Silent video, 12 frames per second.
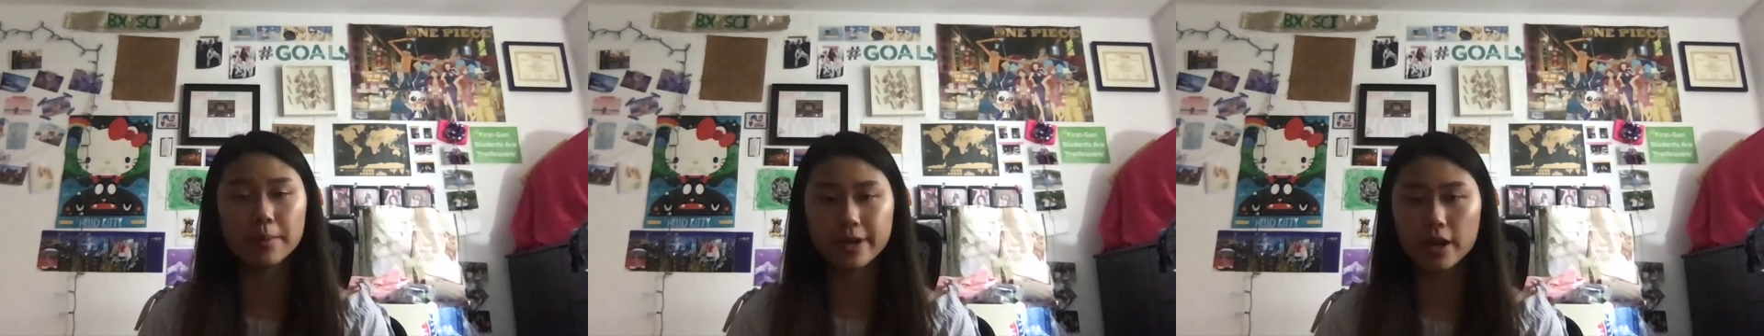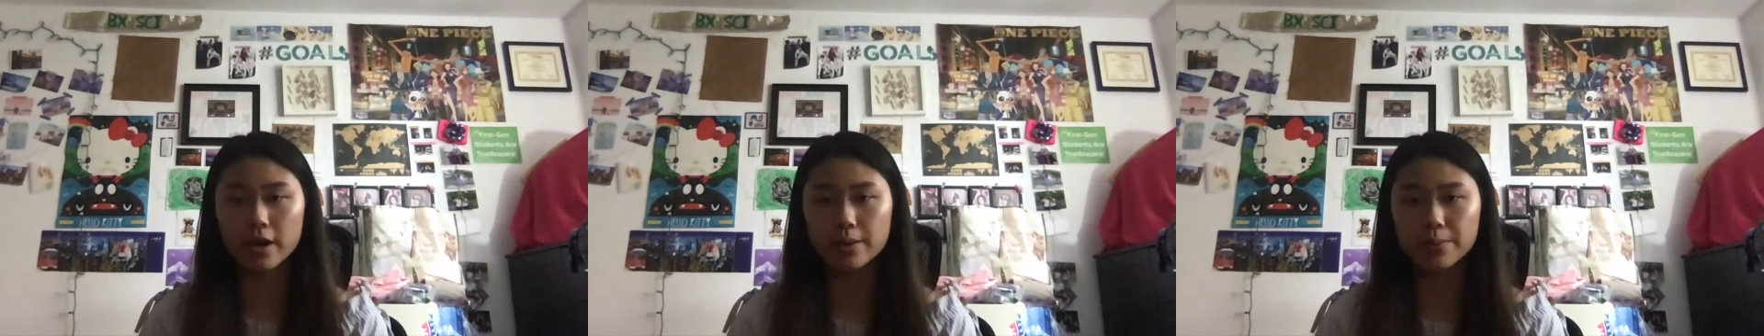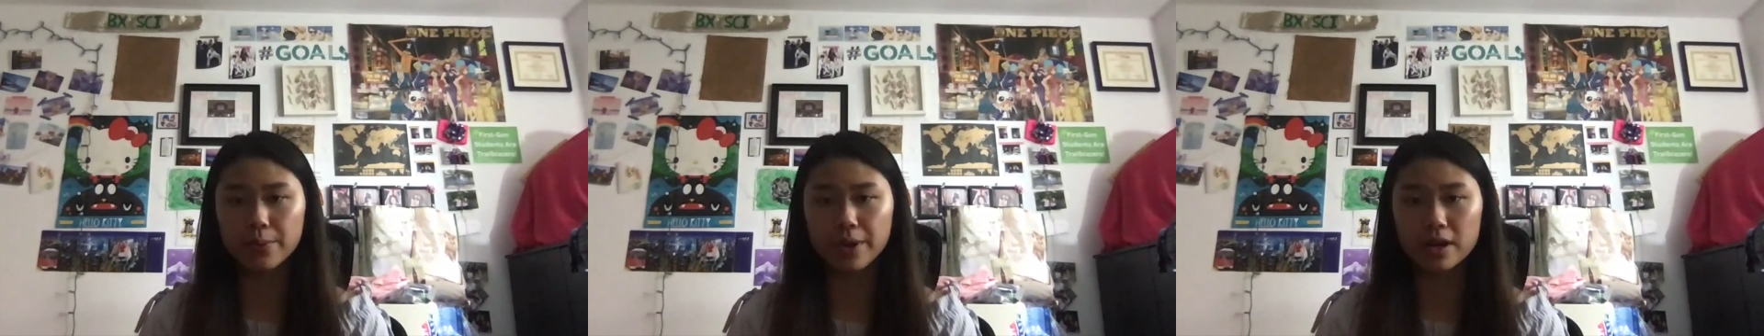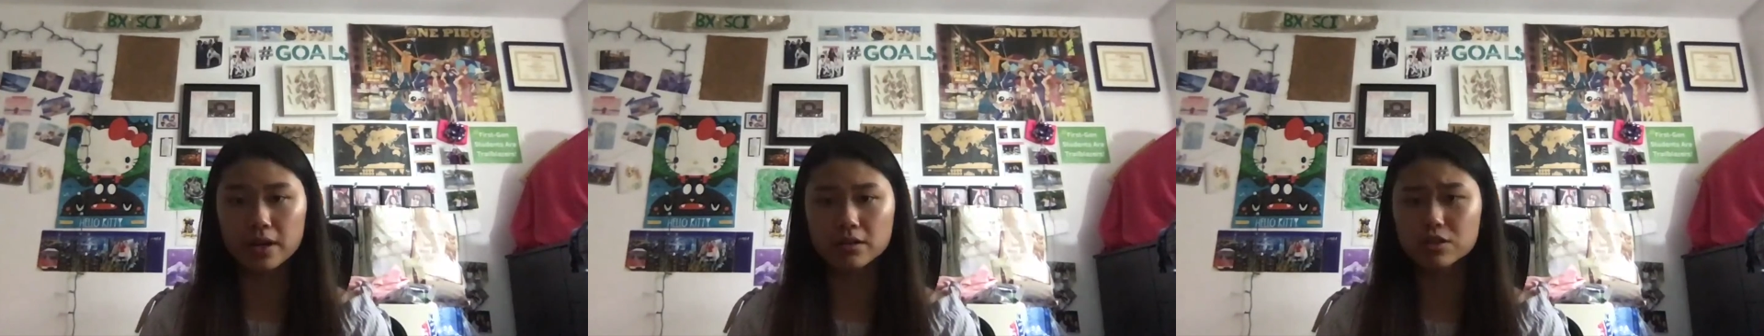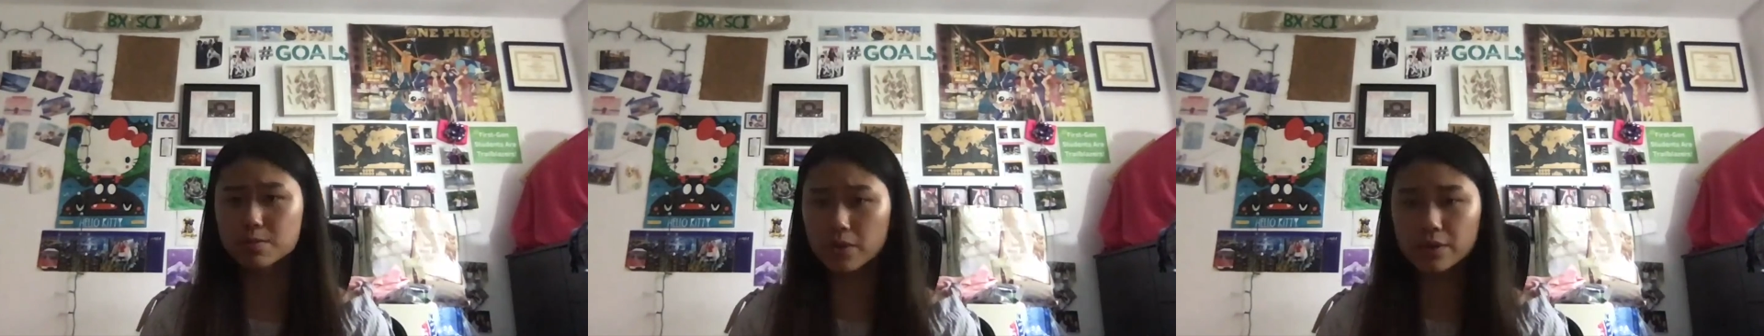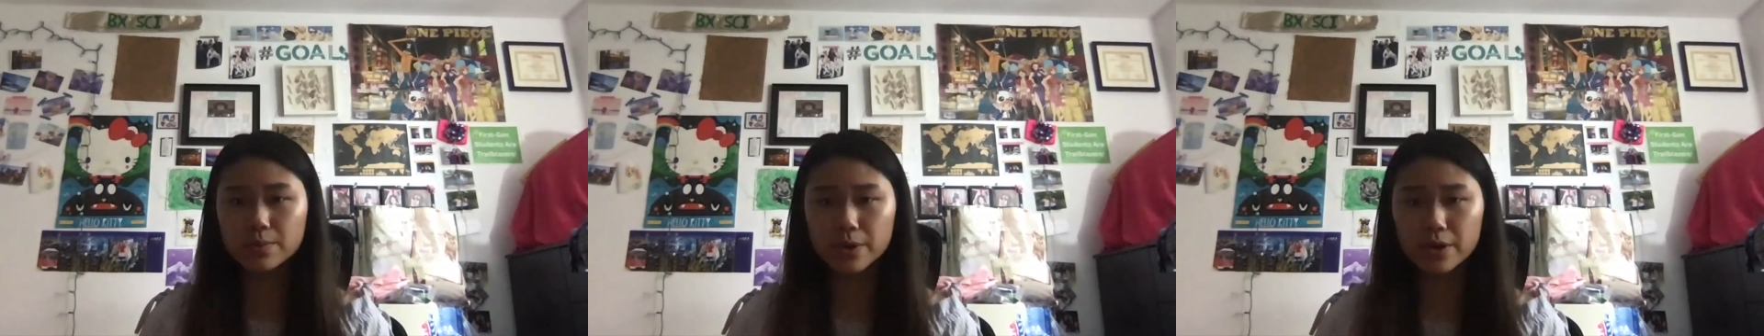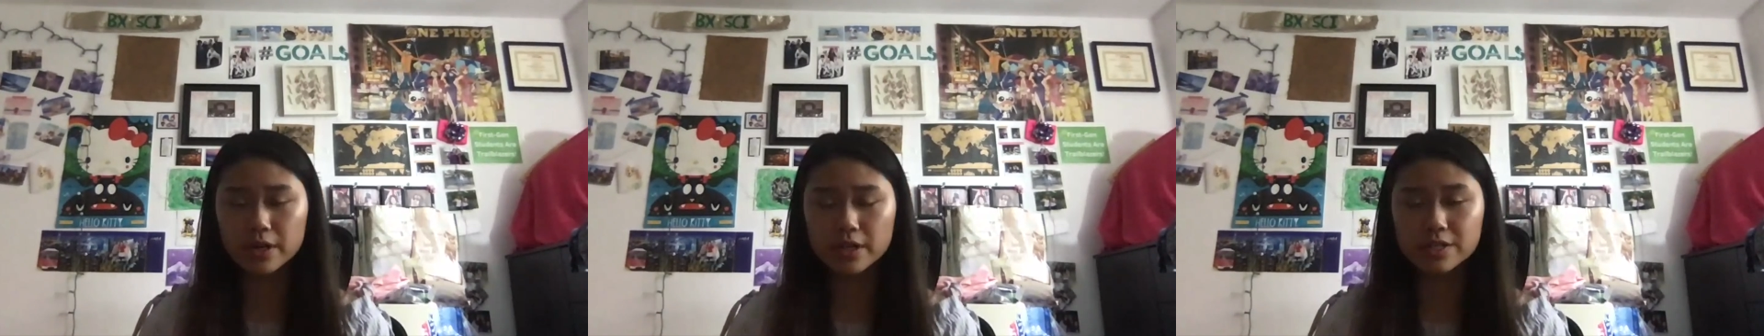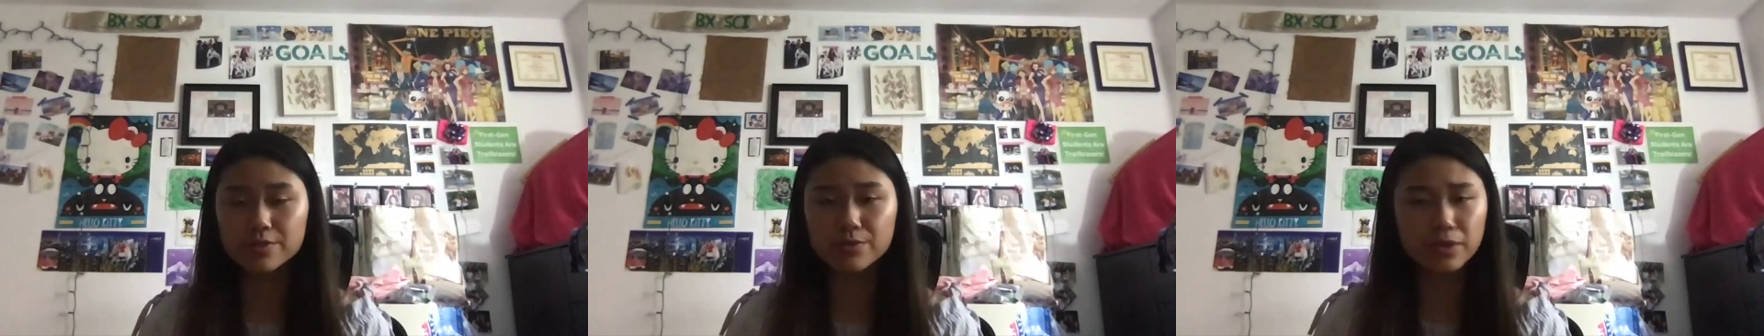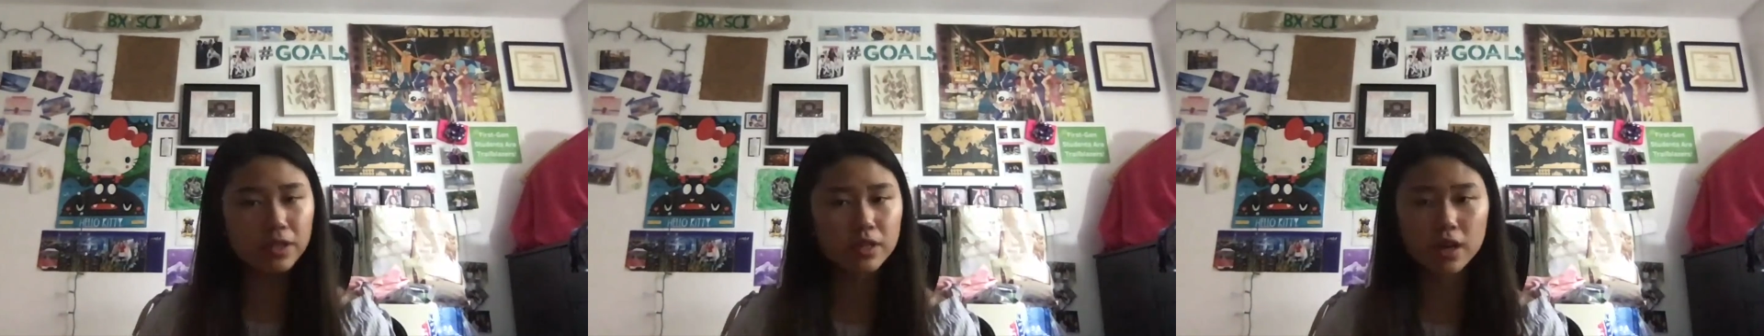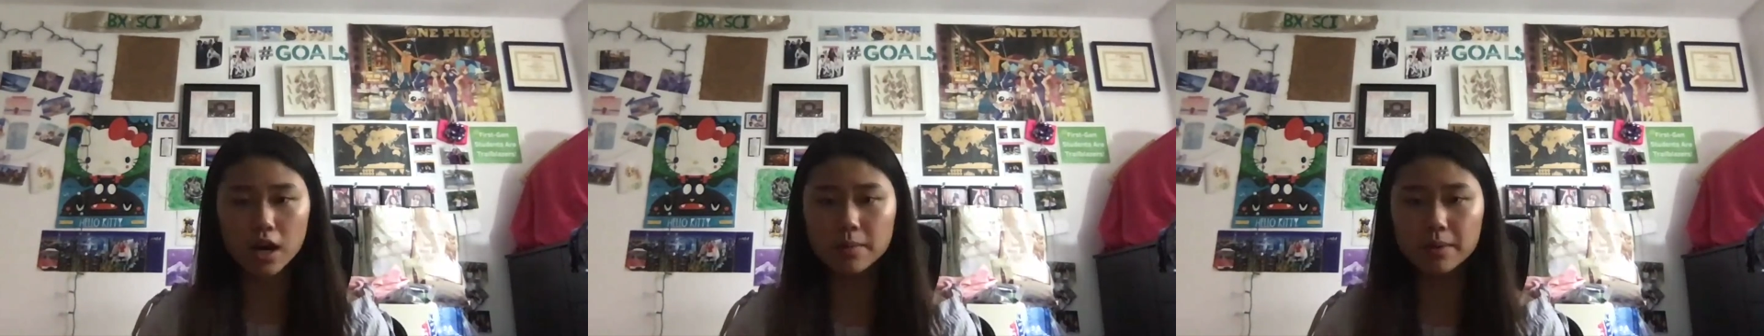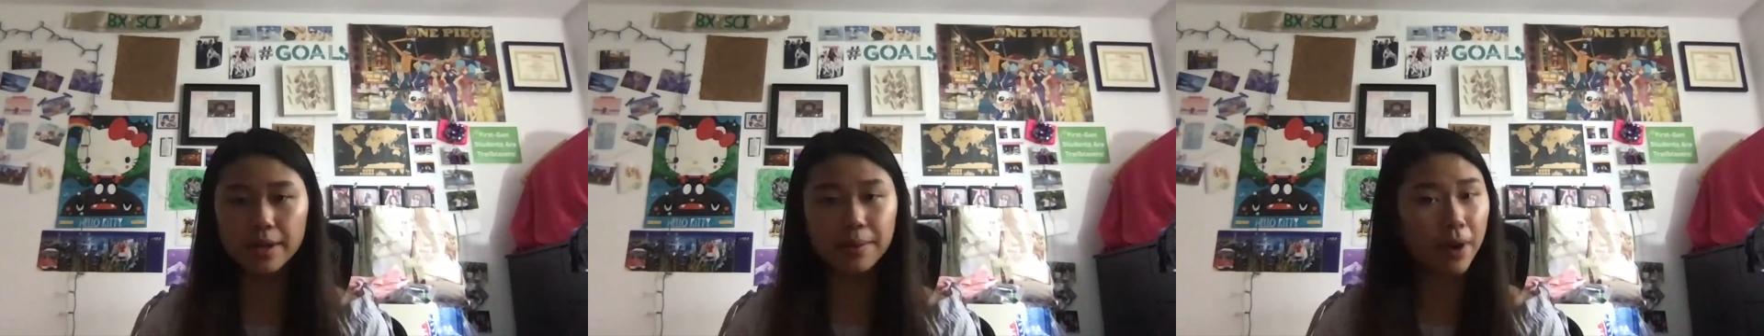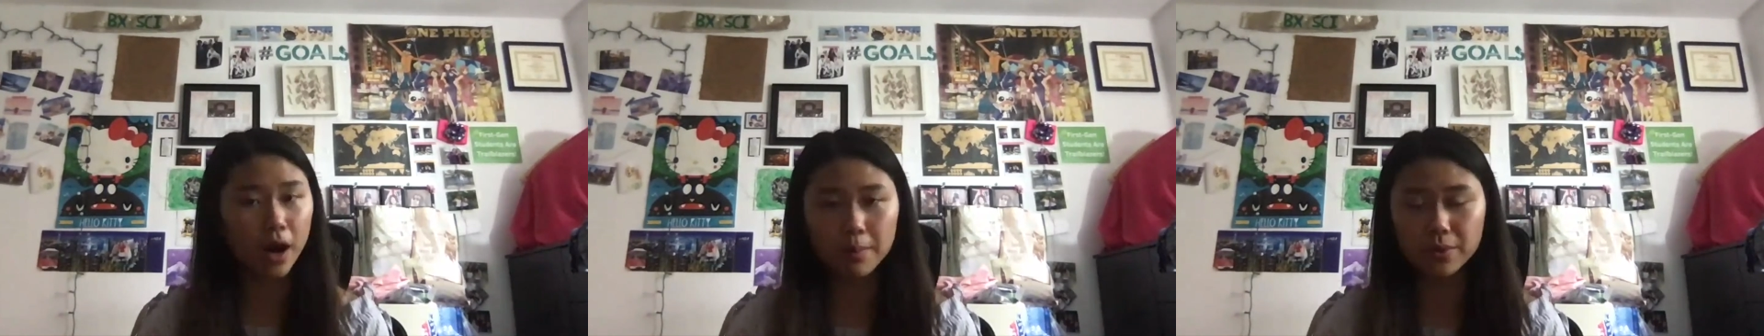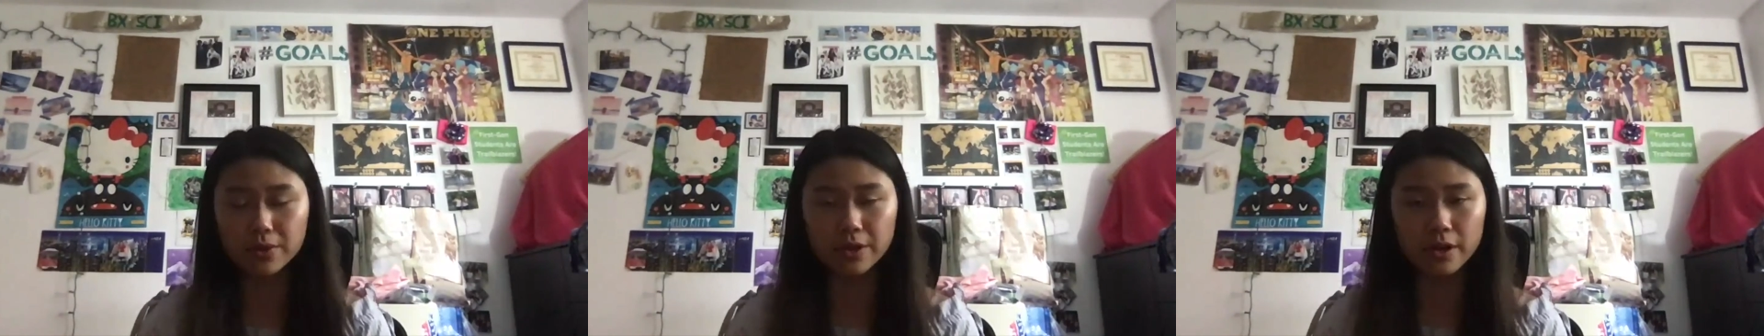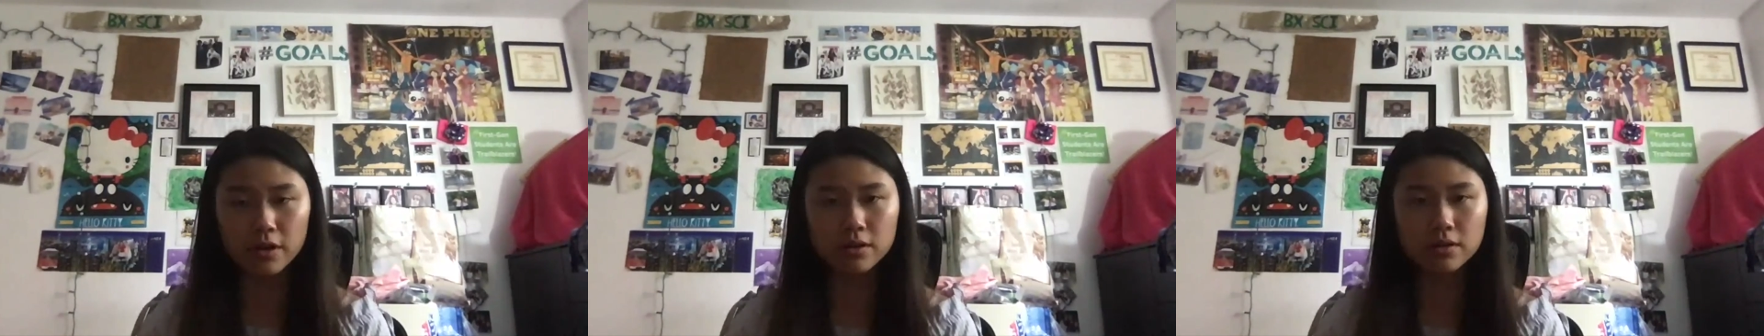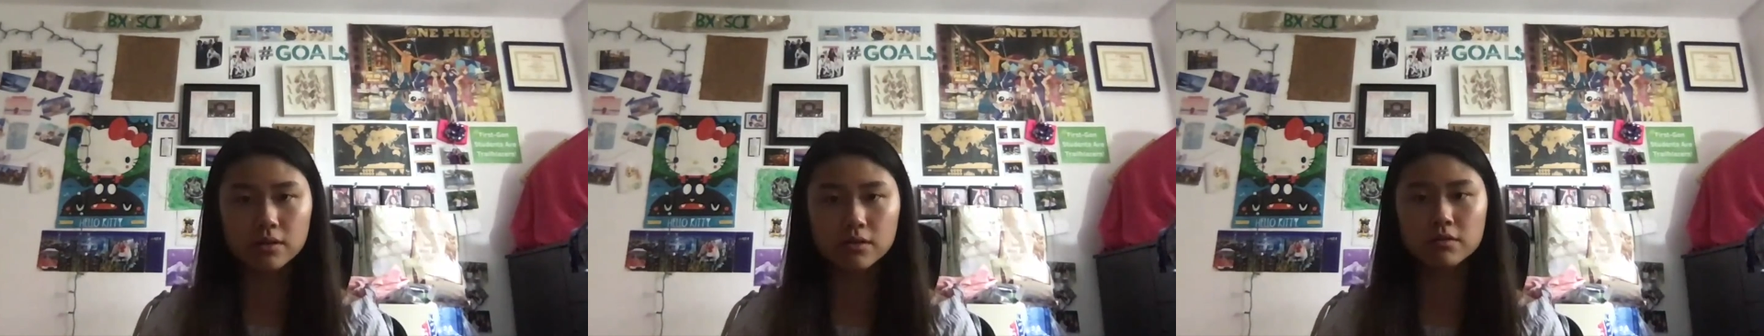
phenomenon where spoken word is really common and popular.